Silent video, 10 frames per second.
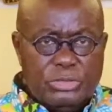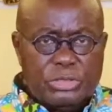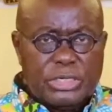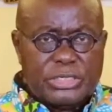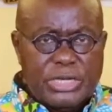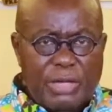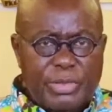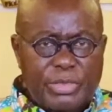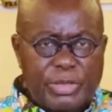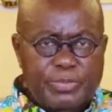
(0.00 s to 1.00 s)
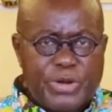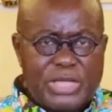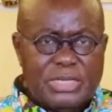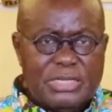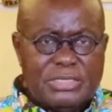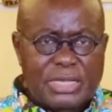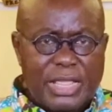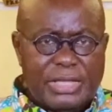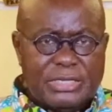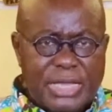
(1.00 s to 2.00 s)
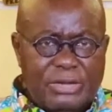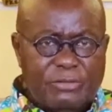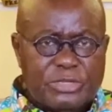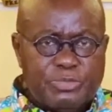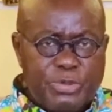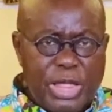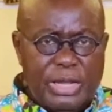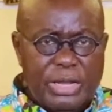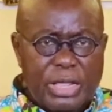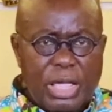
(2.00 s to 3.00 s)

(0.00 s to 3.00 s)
to determine the presence and extent of spread